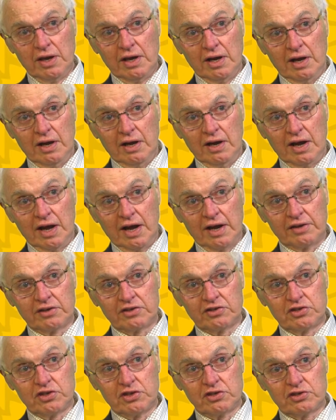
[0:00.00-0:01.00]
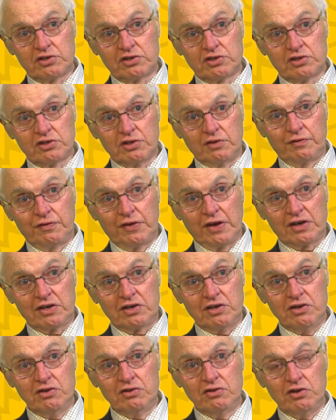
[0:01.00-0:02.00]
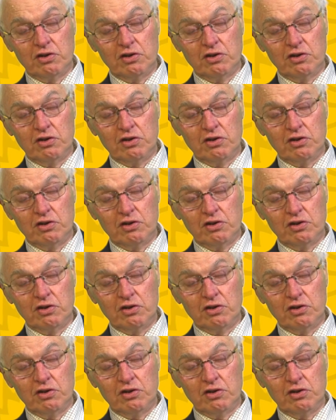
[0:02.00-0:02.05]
how does this affect you?